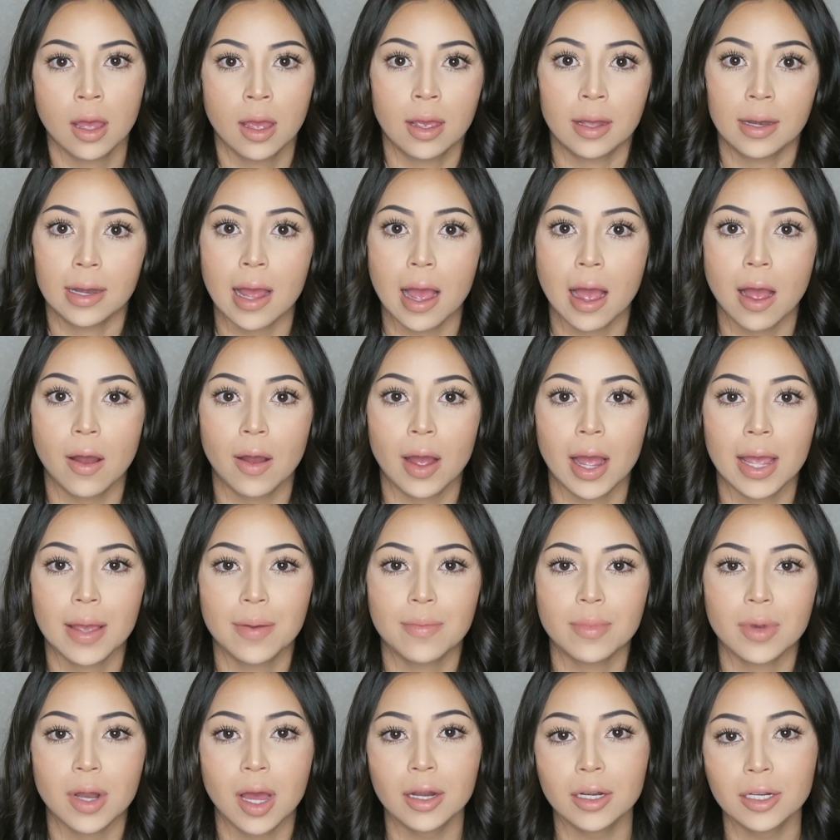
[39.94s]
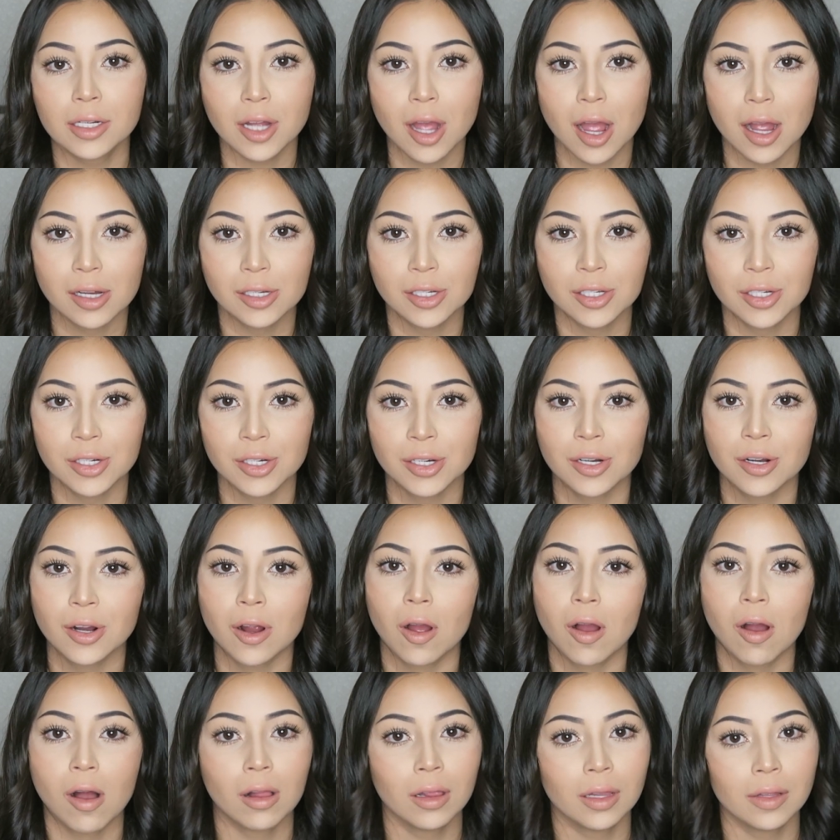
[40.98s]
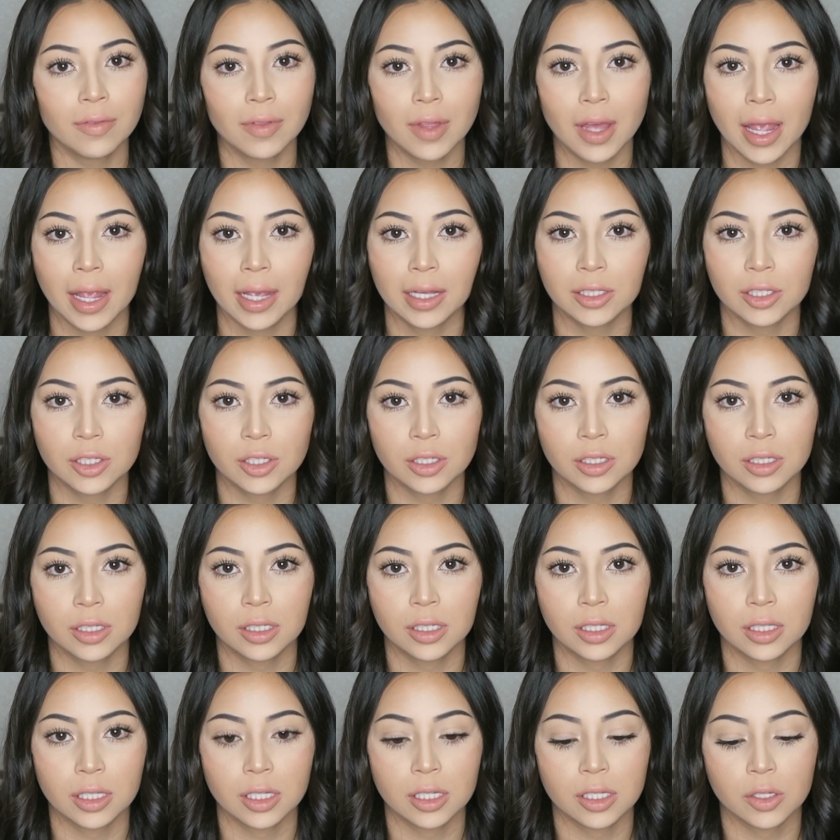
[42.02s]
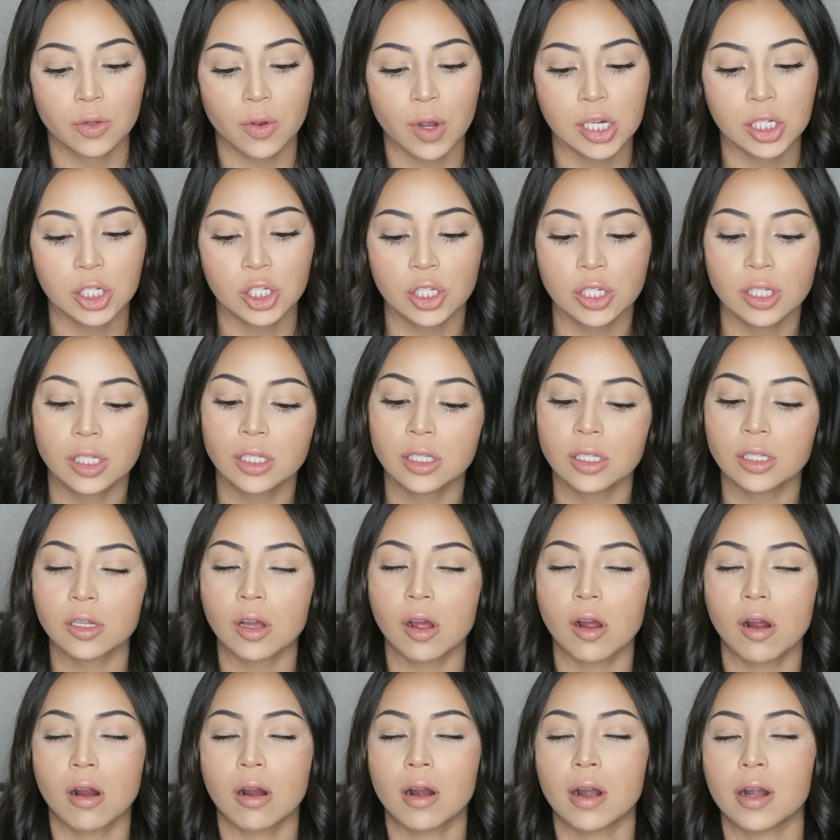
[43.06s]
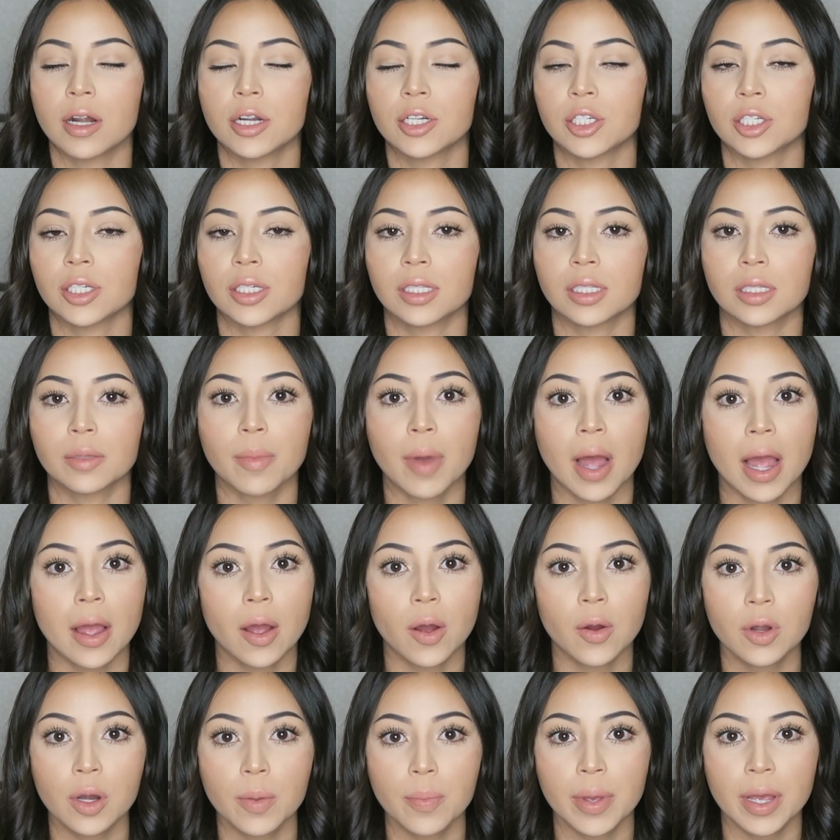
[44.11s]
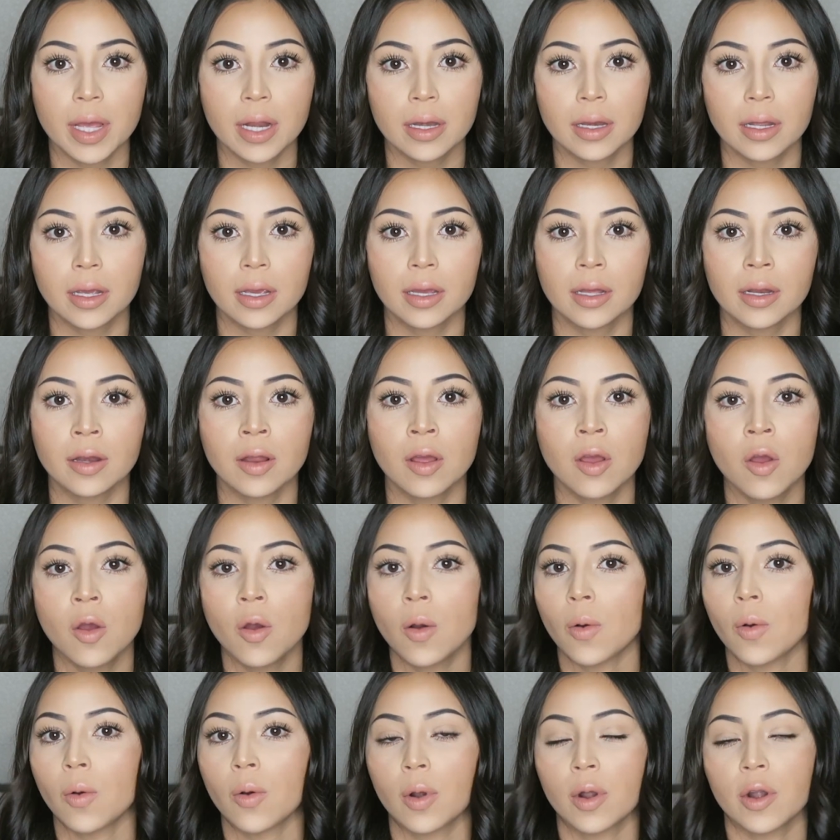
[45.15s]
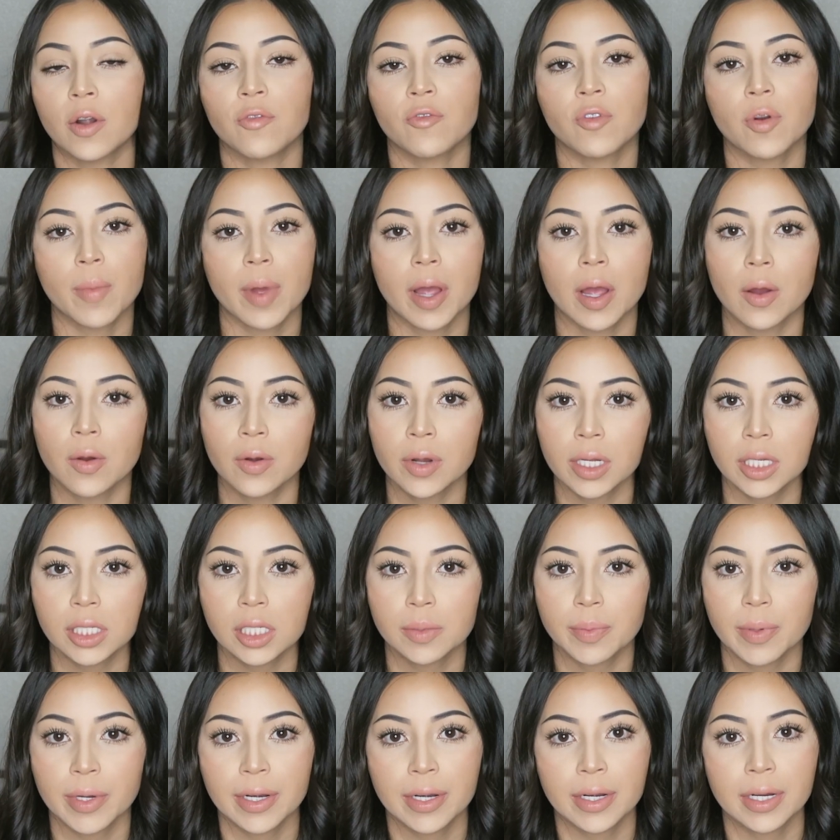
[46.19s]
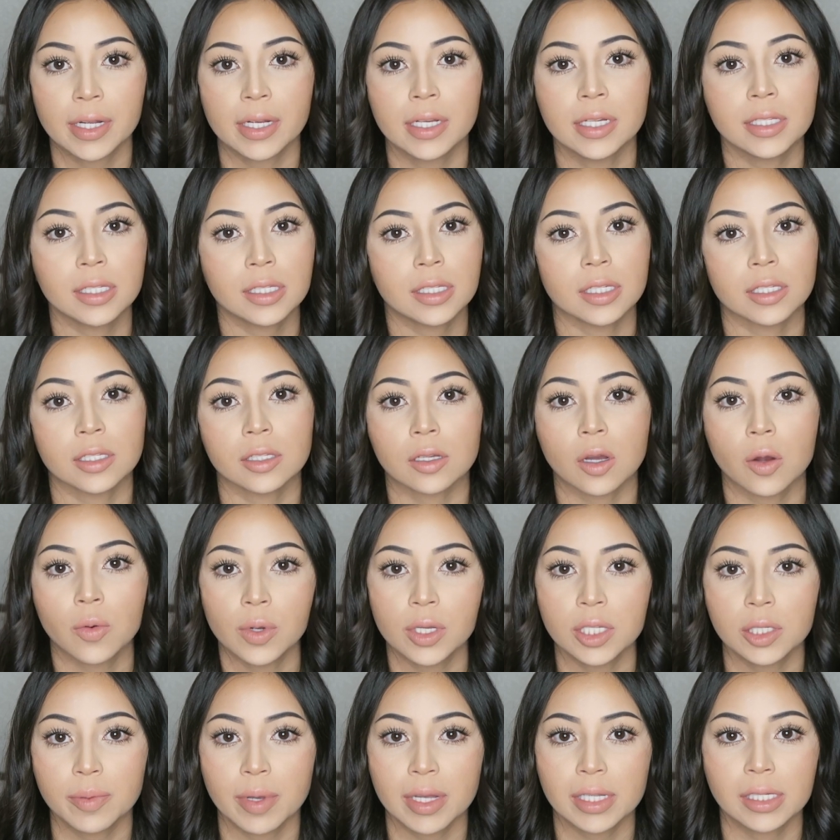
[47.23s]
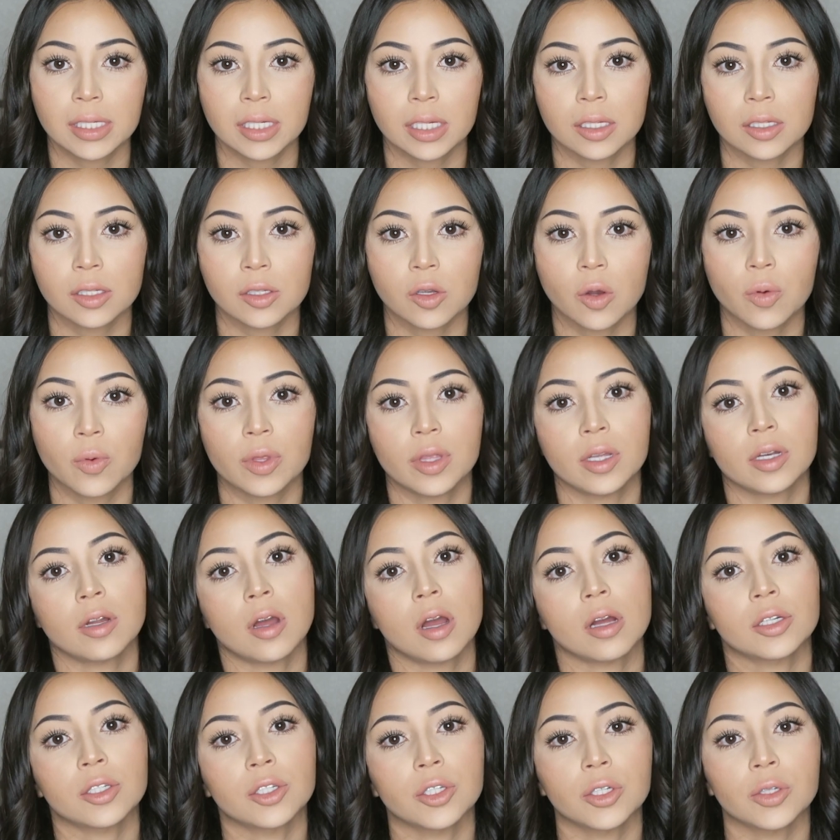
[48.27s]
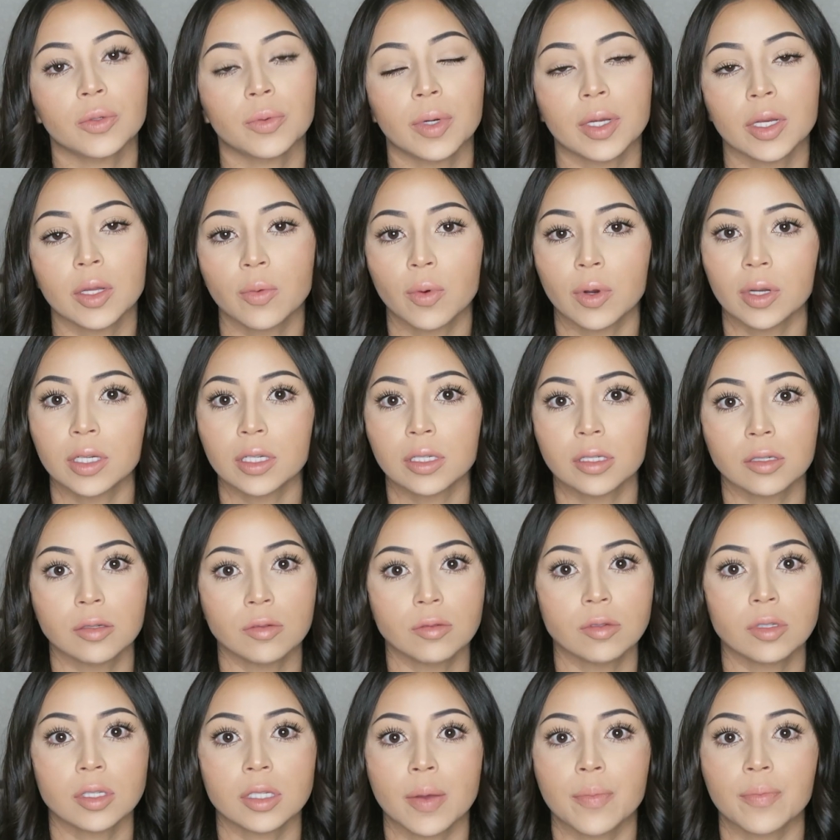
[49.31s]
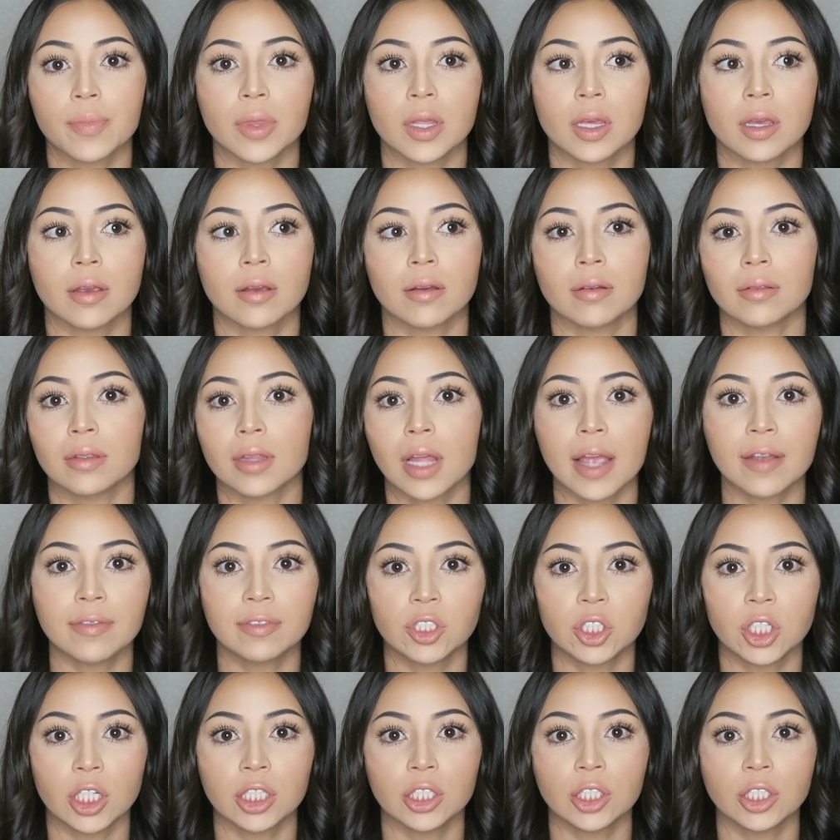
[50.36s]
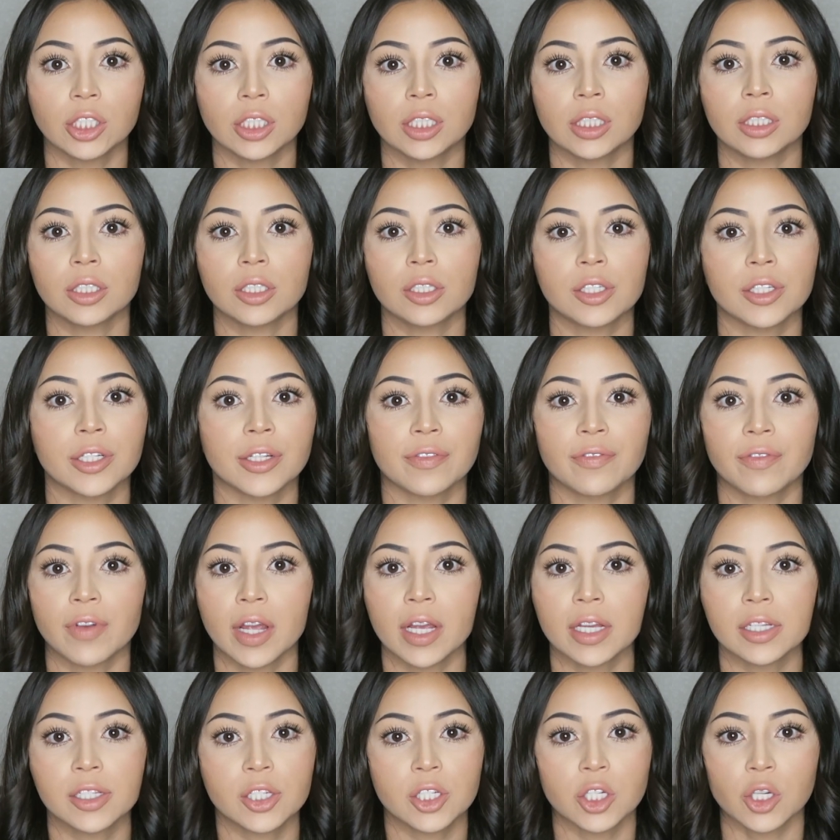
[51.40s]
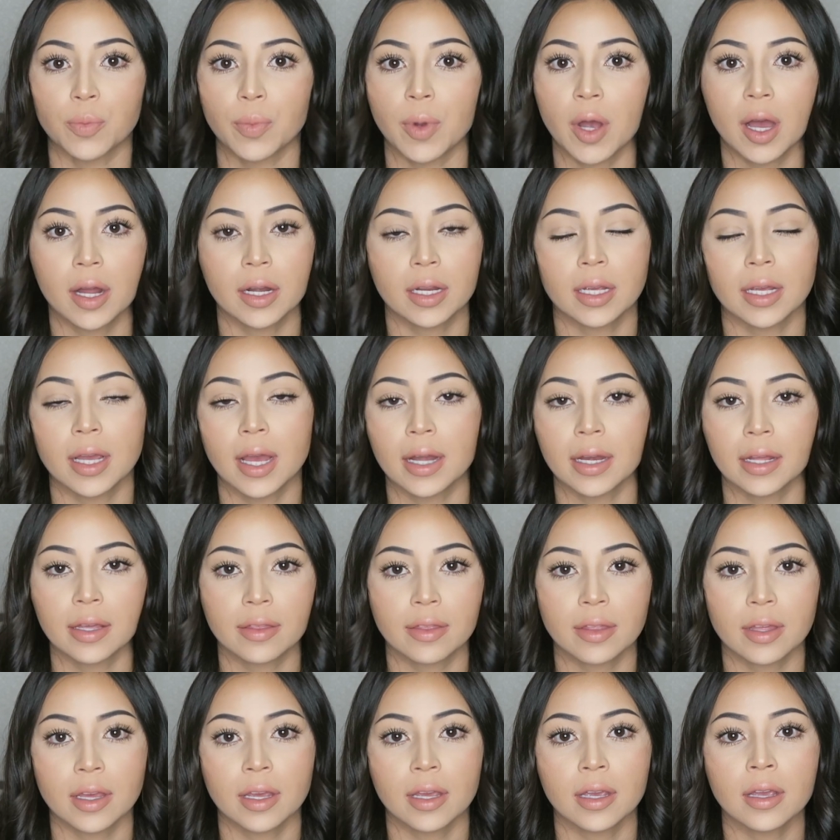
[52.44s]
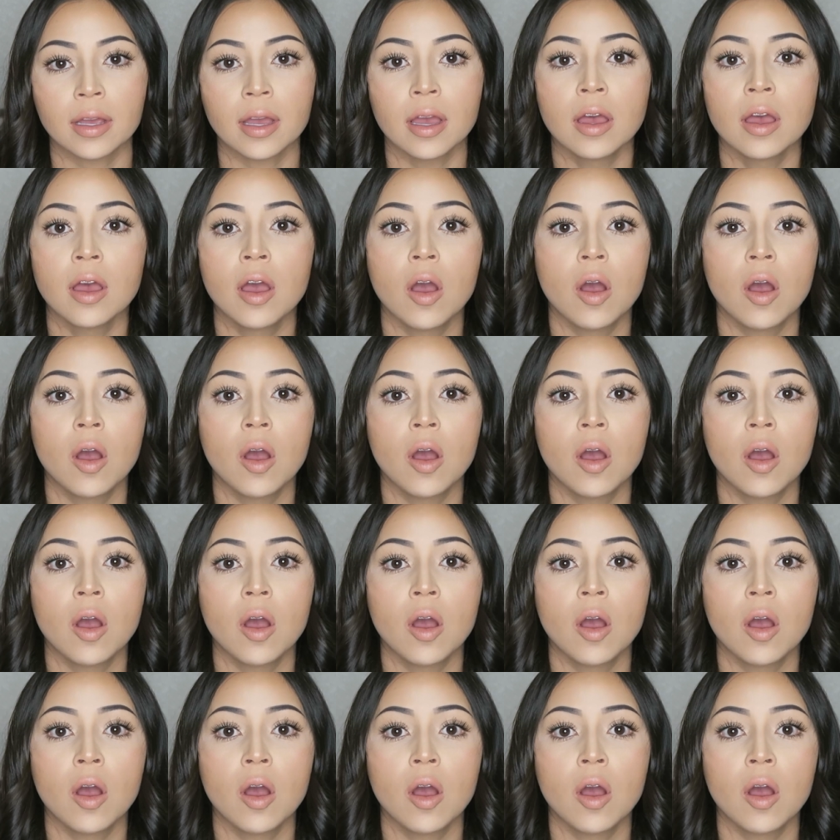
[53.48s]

Now, I'm not a doctor. All of the answers to these questions are just my own opinion or from my own experience. It's always best to consult with a doctor when you want to do something life-changing to your face, to your body, anything.